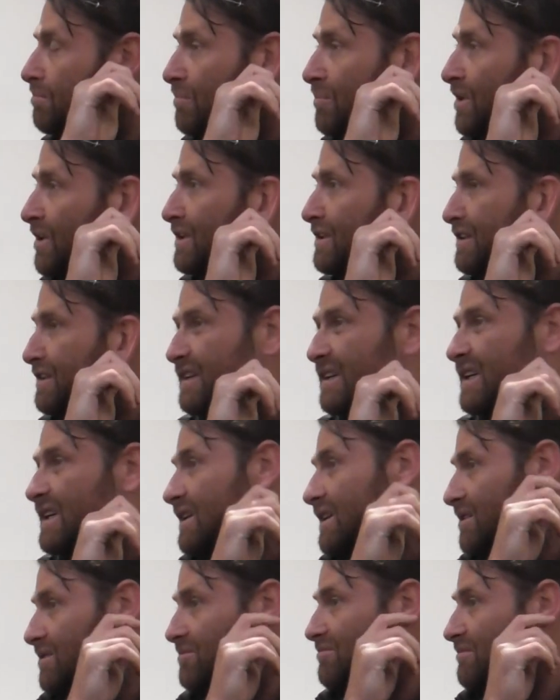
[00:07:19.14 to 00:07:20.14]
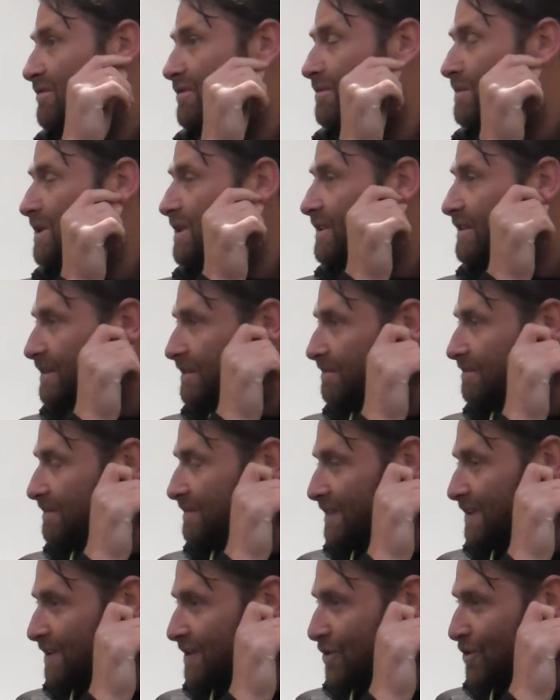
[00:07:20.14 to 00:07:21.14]
Brilliant, that, for me.
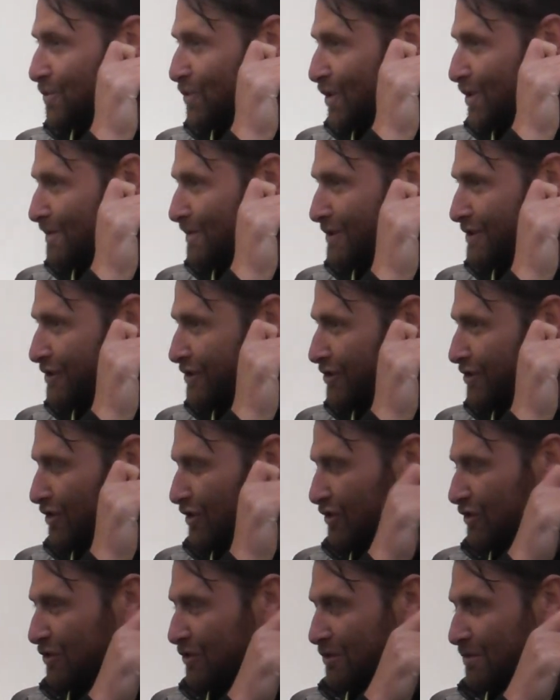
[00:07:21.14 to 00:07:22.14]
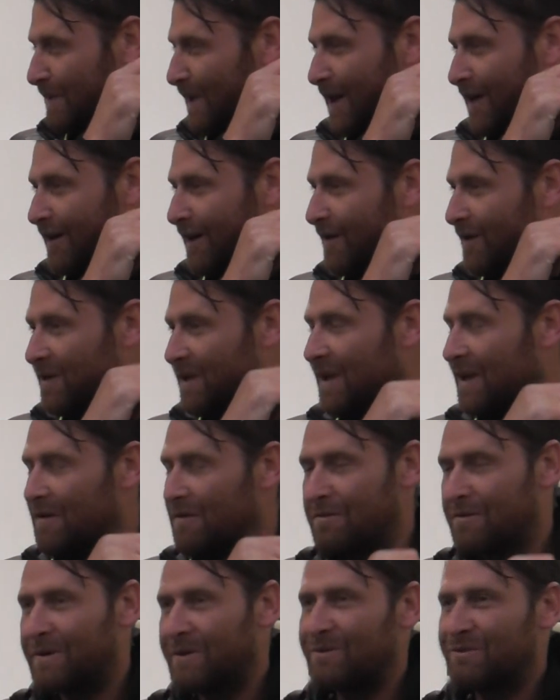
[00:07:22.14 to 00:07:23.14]
Cup competitions, doesn't matter how you
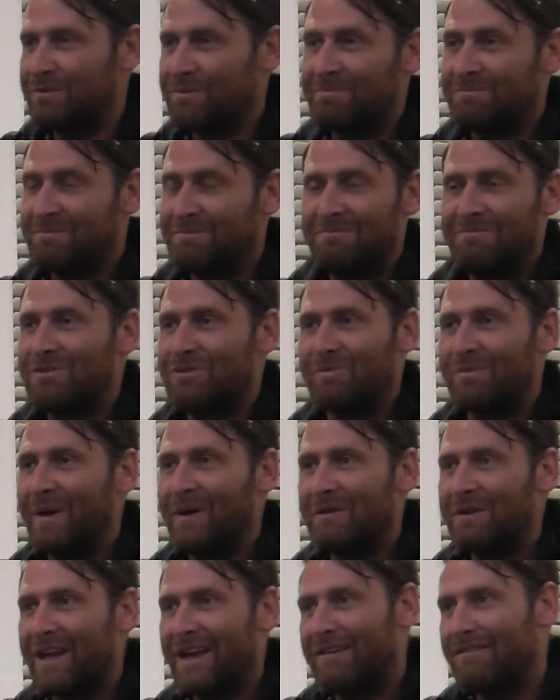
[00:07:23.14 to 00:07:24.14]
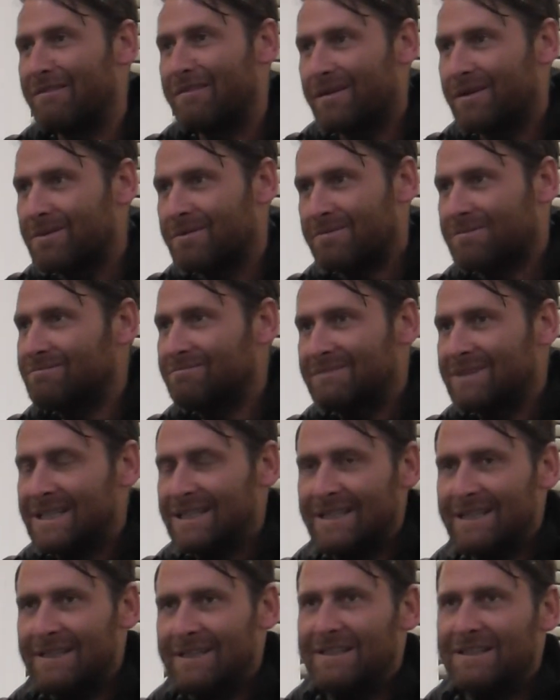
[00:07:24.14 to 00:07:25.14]
get through, it's just about getting through.
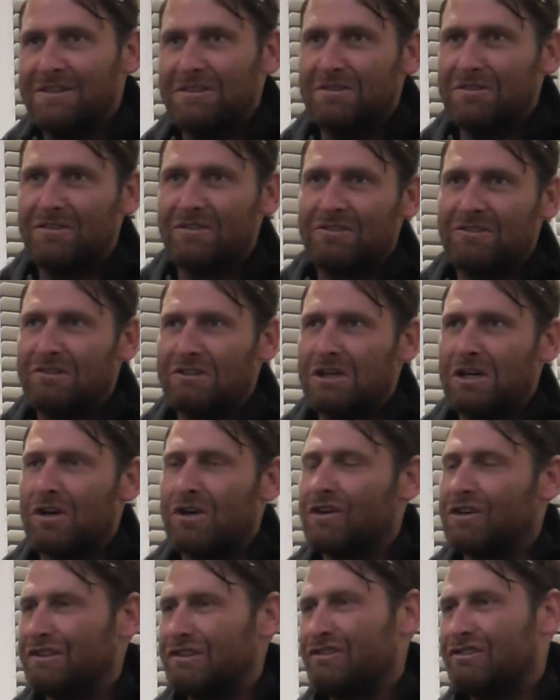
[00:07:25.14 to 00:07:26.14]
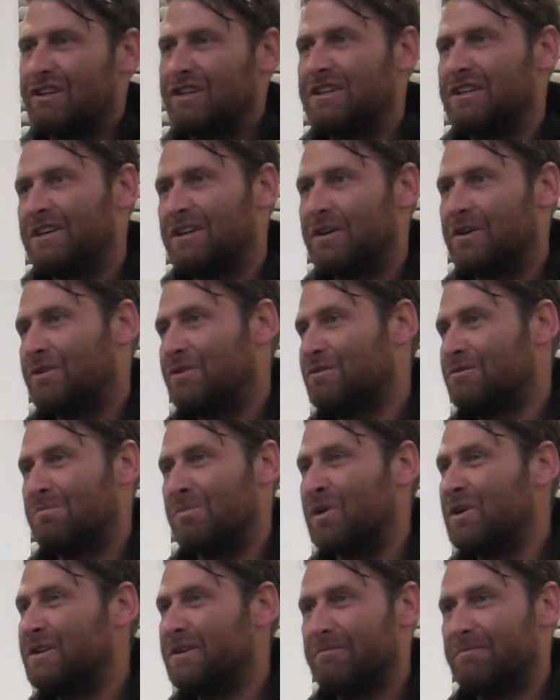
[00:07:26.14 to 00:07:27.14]
And to not concede a goal is
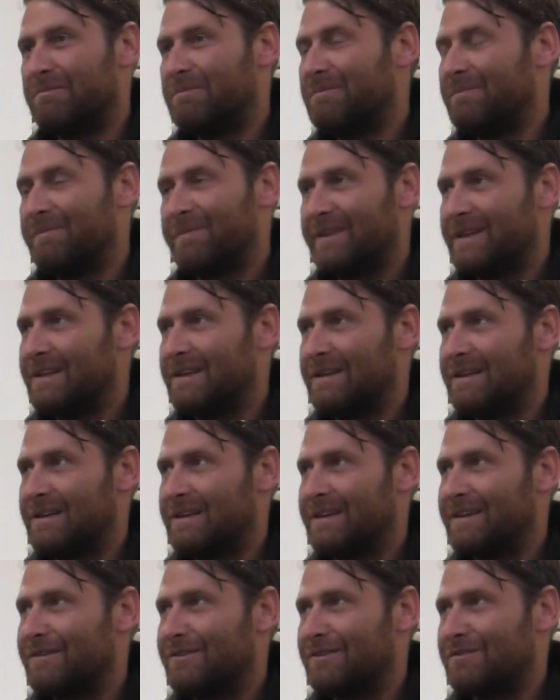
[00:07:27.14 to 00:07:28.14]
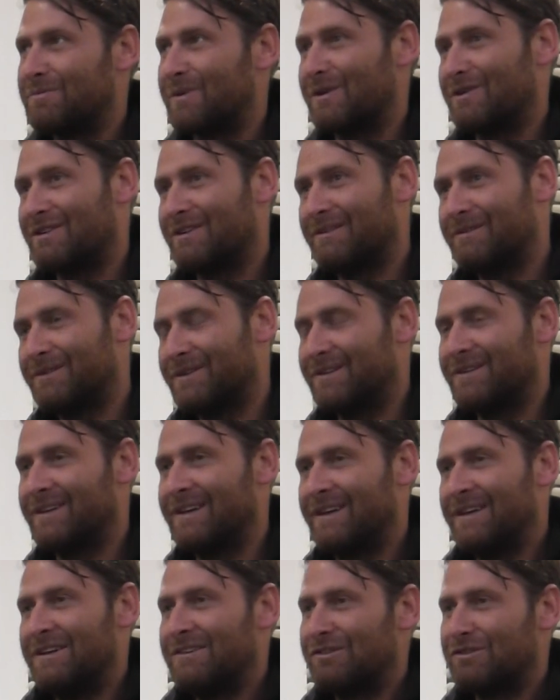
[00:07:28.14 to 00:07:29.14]
brilliant. You know, especially with
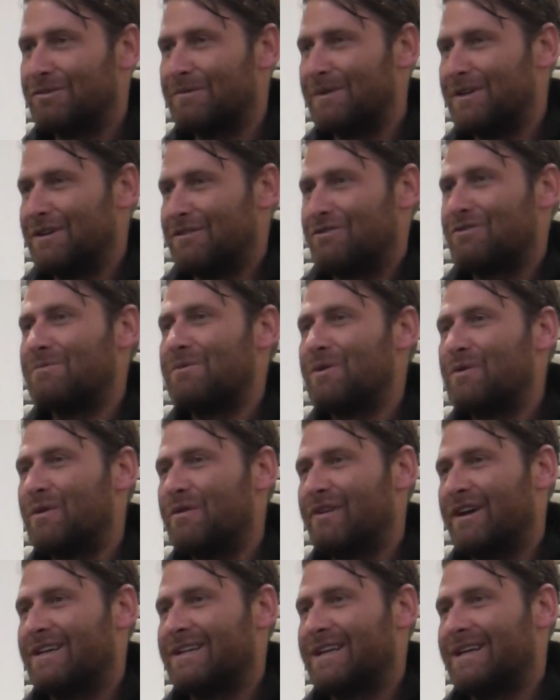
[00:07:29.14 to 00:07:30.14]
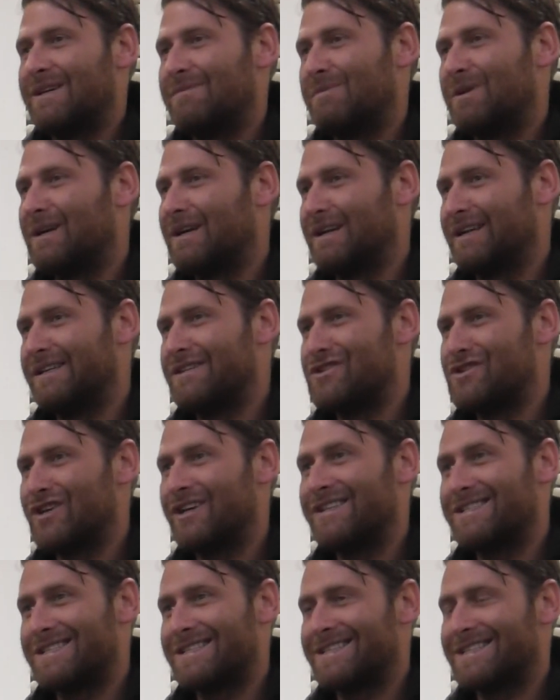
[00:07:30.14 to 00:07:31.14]
some of the trouble we've had keeping clean
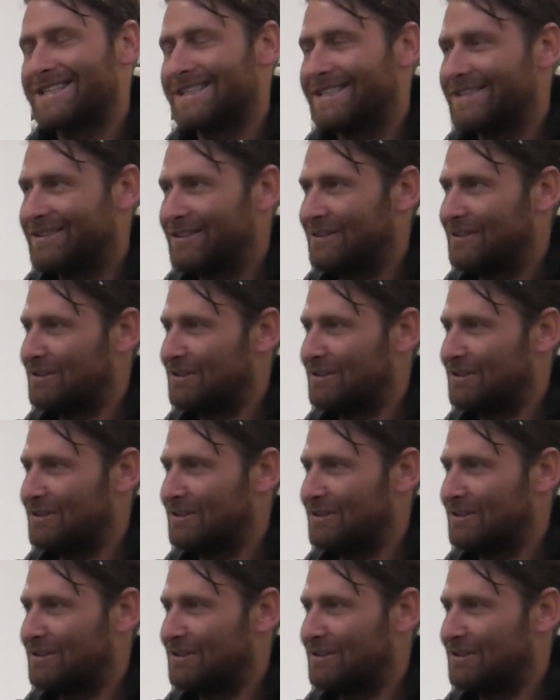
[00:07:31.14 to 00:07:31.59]
sheets this season.